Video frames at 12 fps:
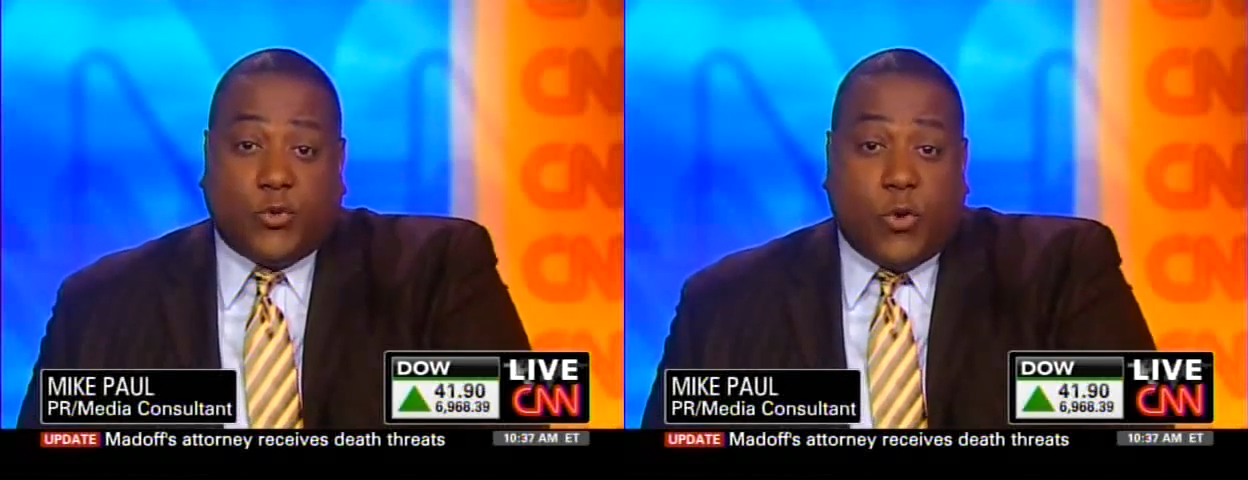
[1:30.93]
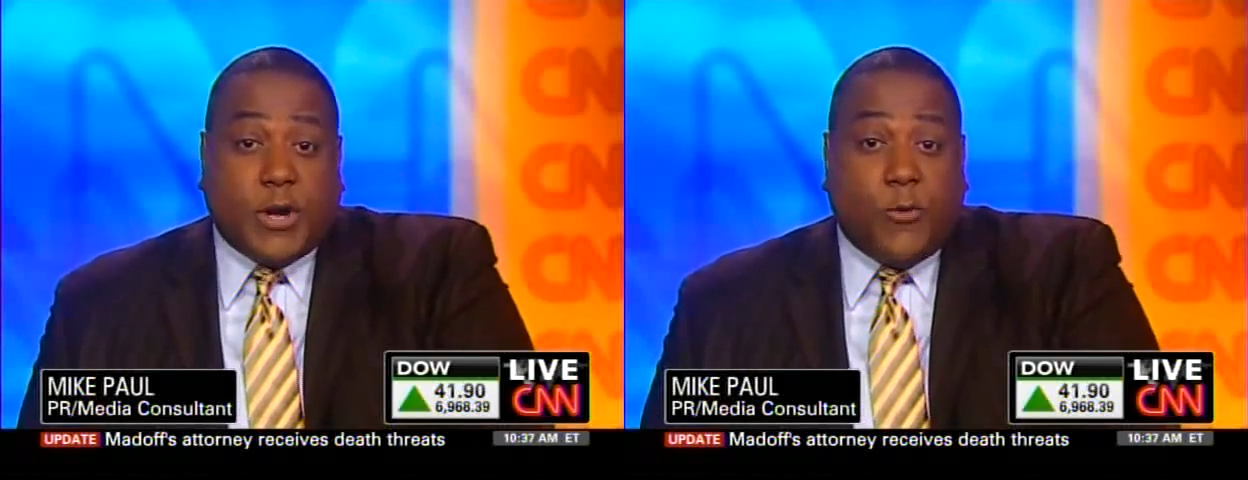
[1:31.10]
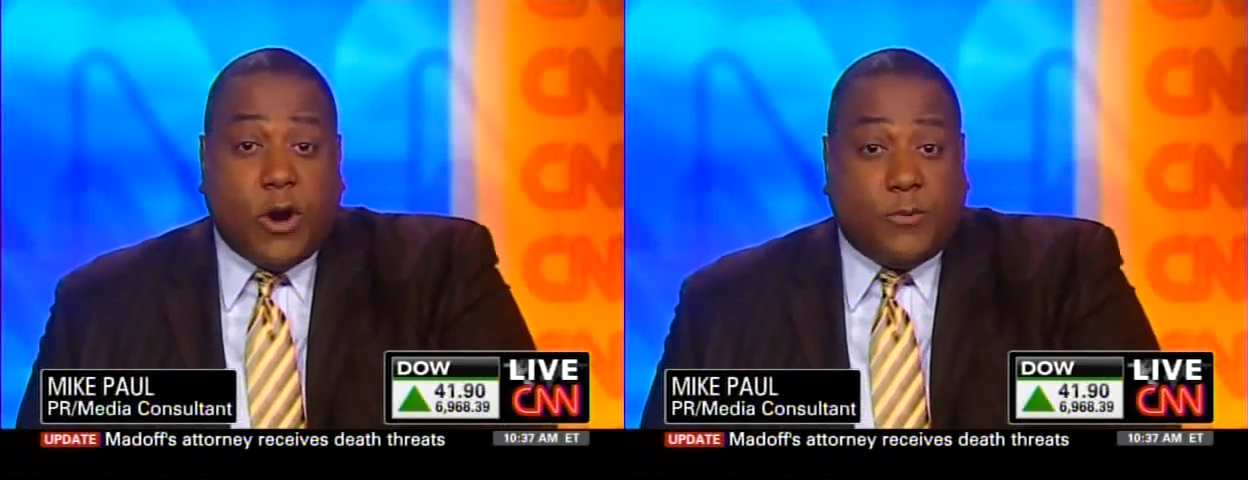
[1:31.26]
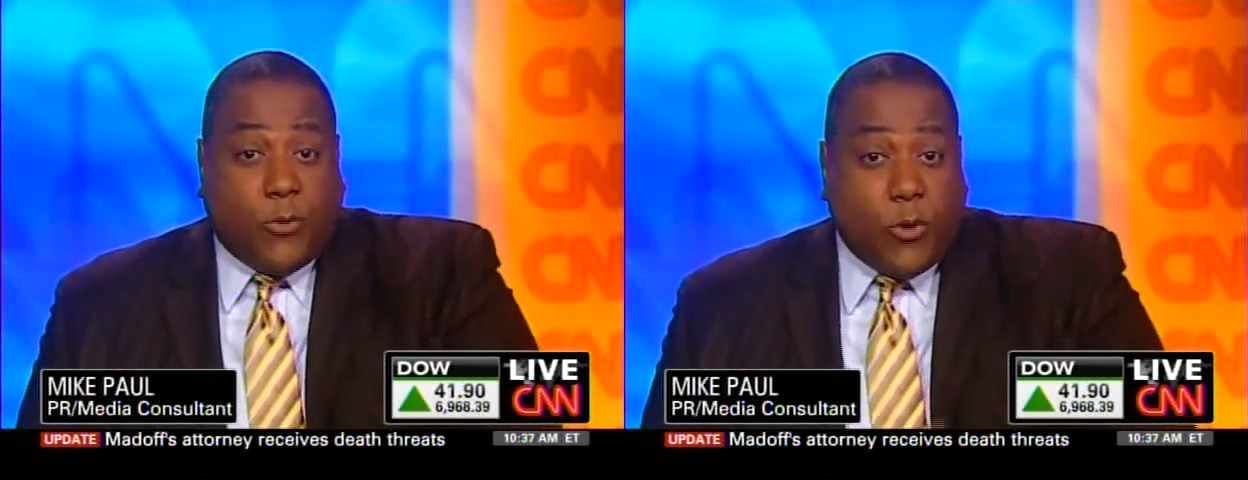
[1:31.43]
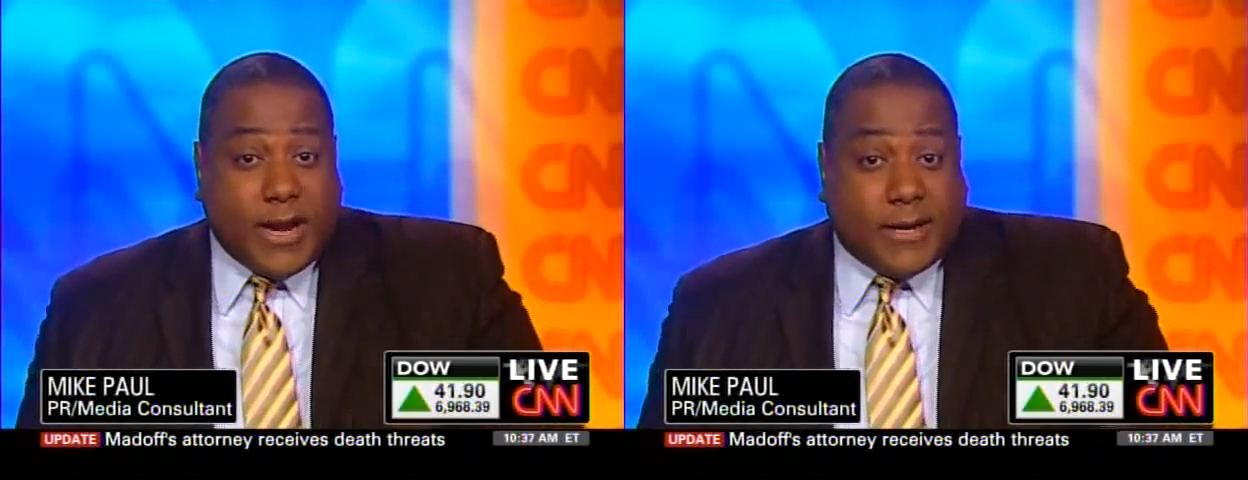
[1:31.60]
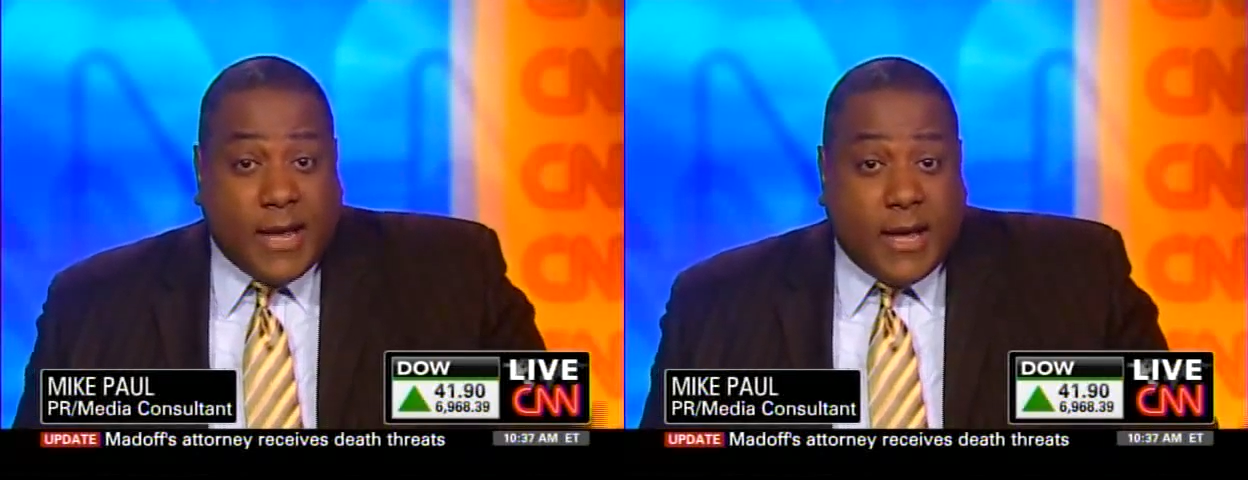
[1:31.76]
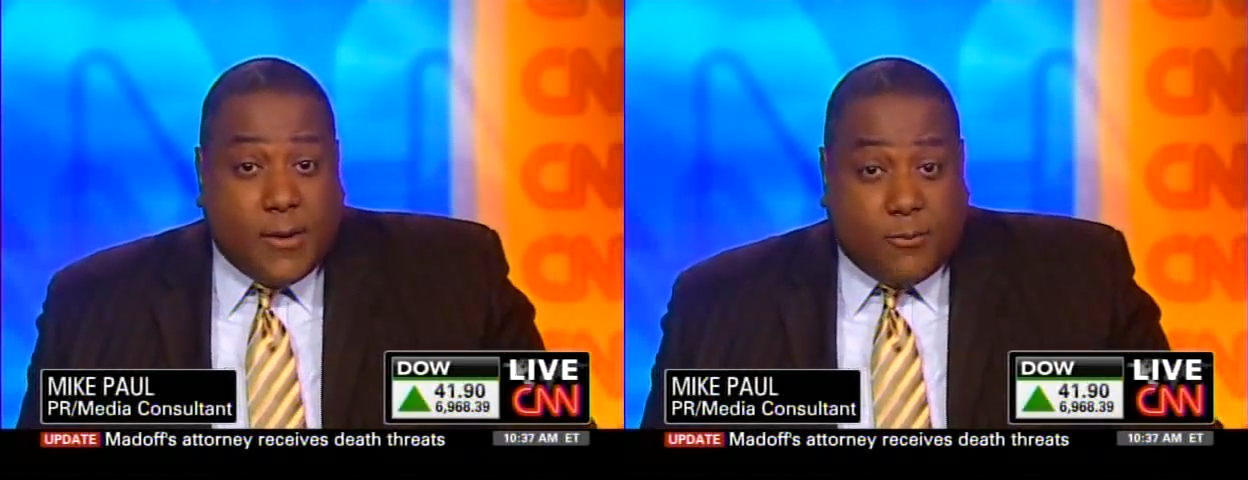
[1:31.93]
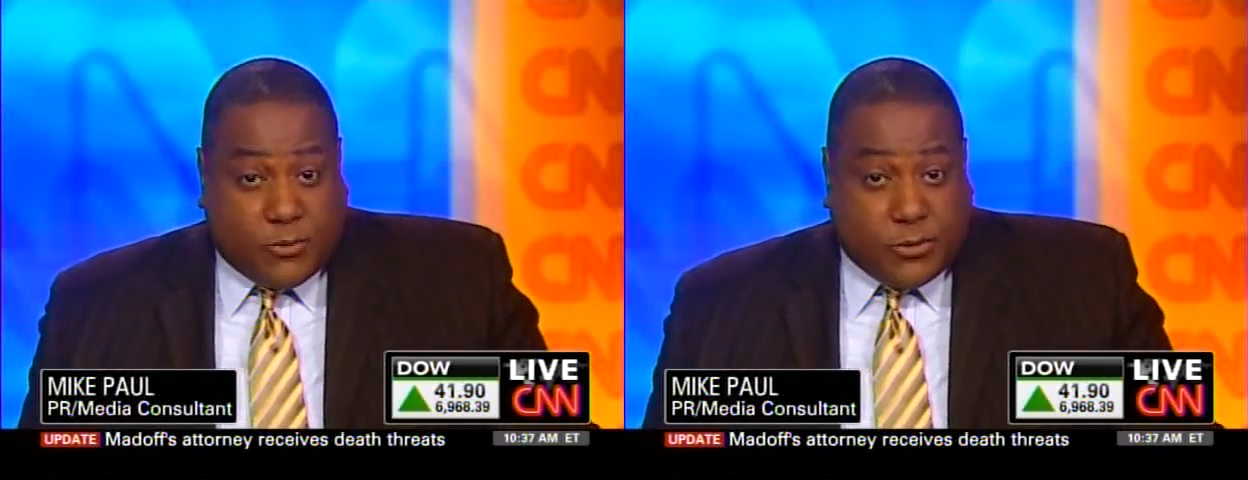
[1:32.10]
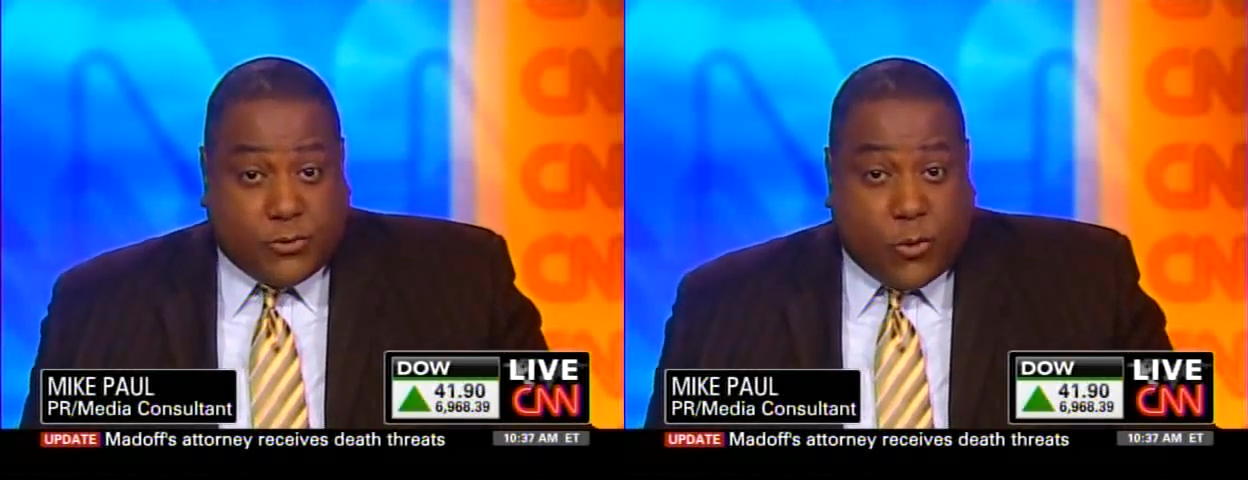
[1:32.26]

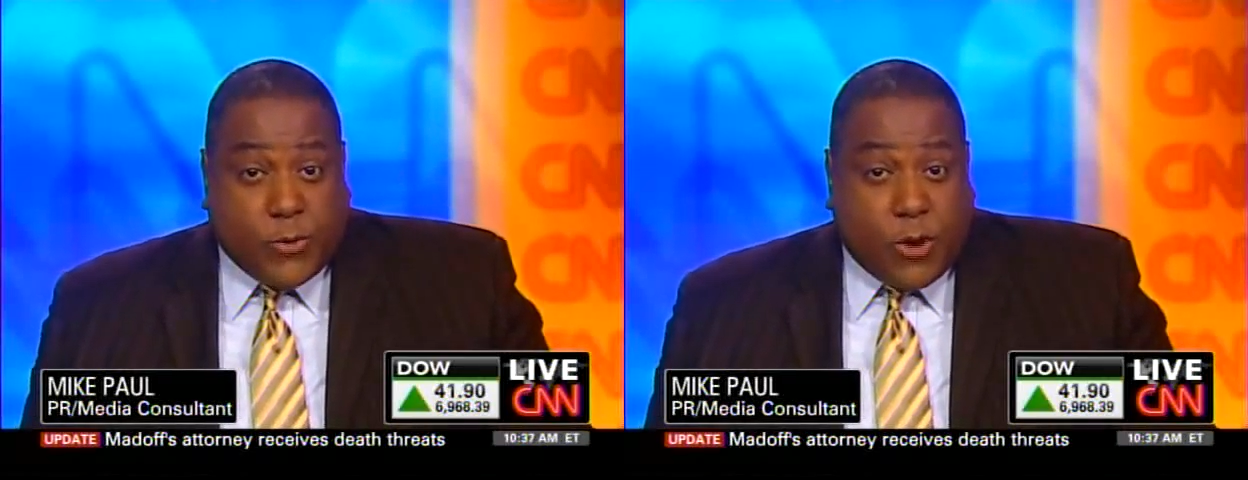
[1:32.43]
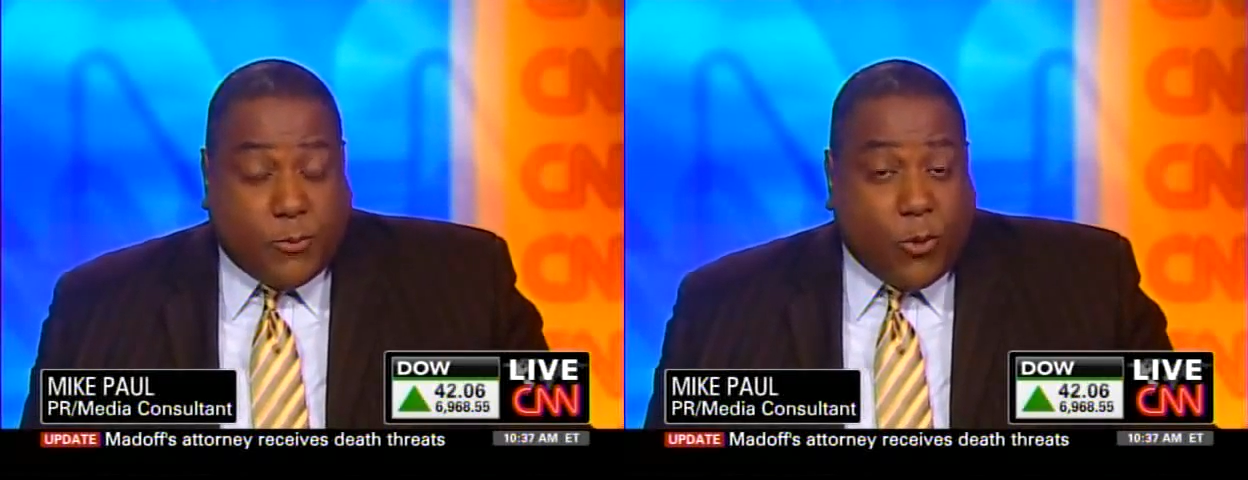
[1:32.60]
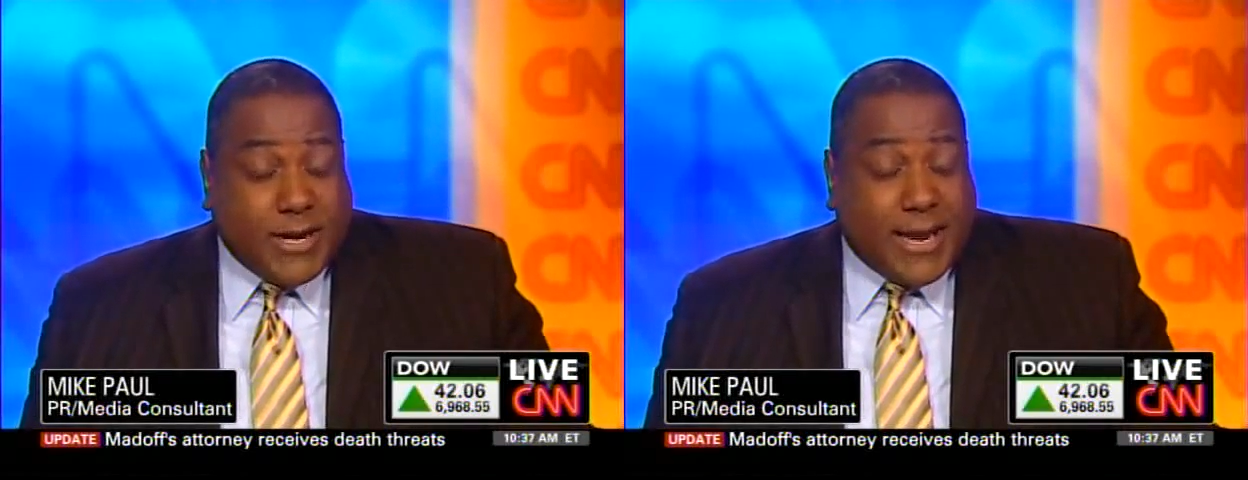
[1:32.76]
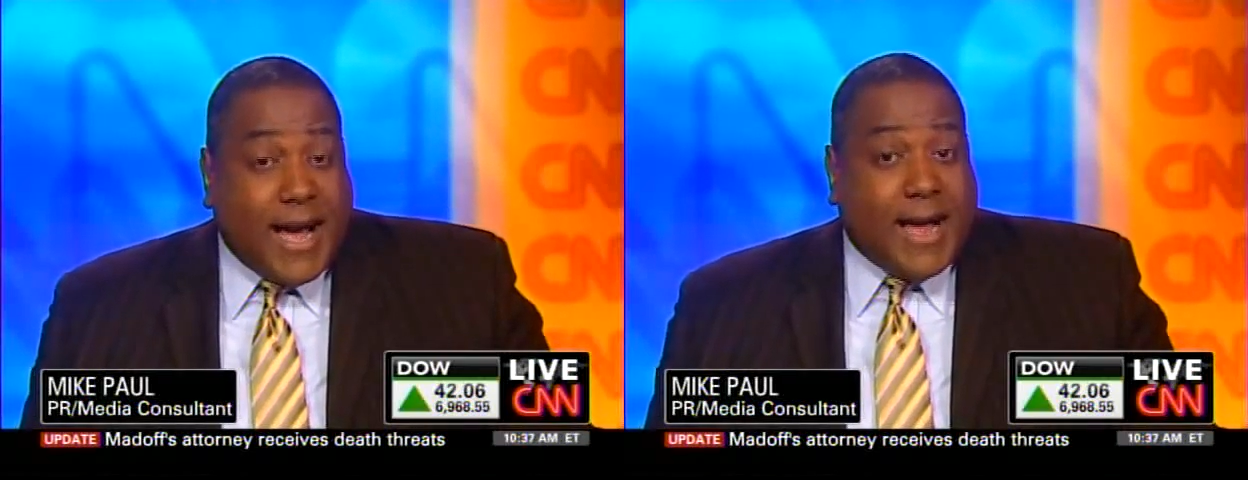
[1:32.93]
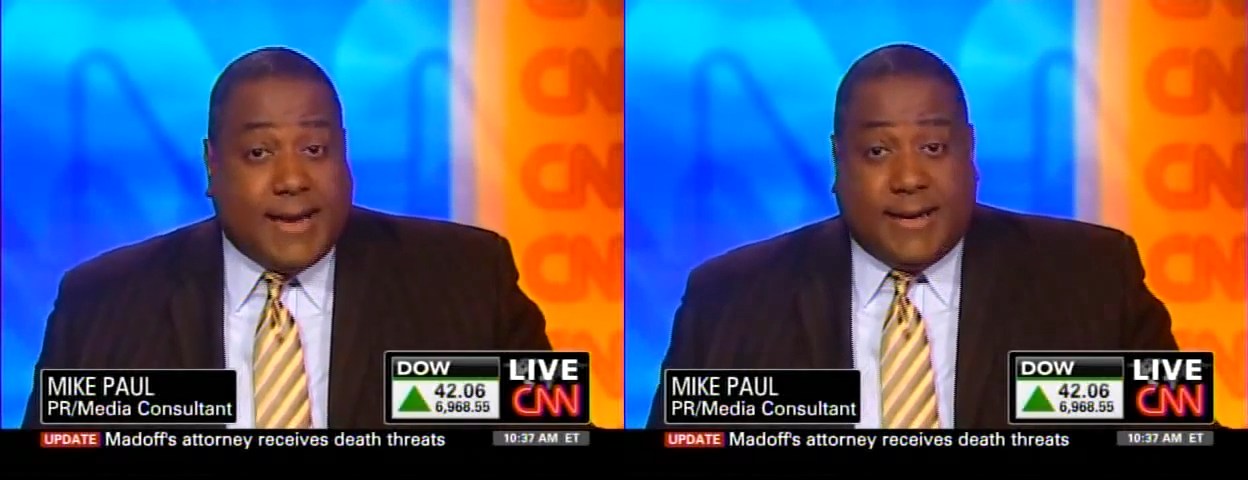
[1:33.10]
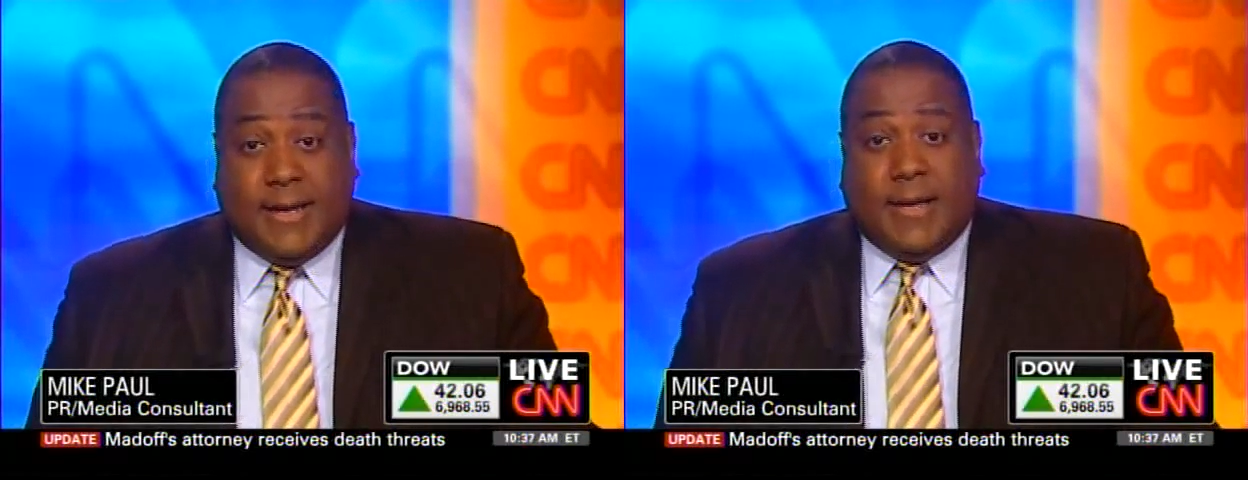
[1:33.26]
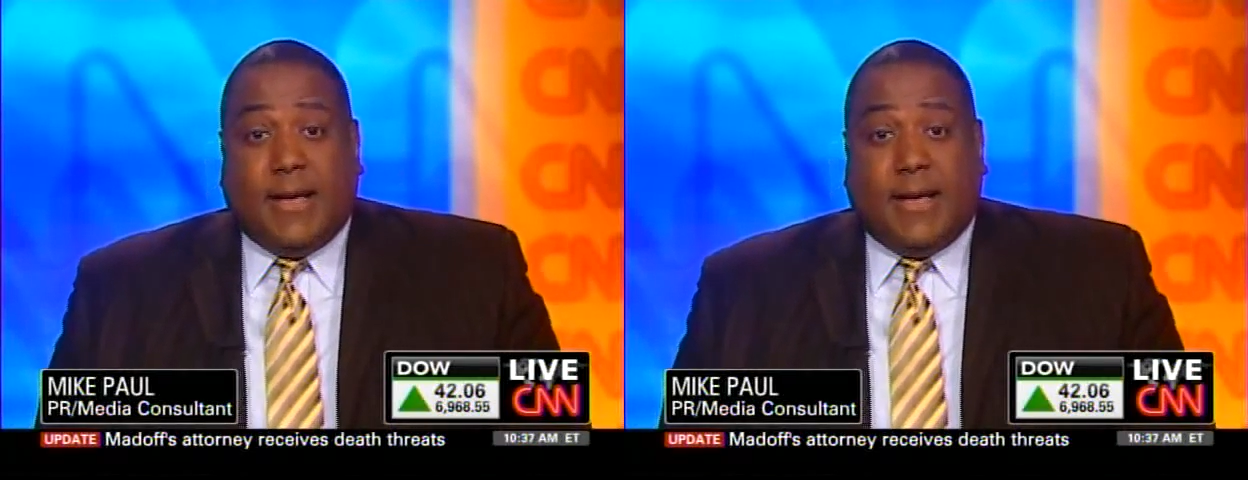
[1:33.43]
21.9.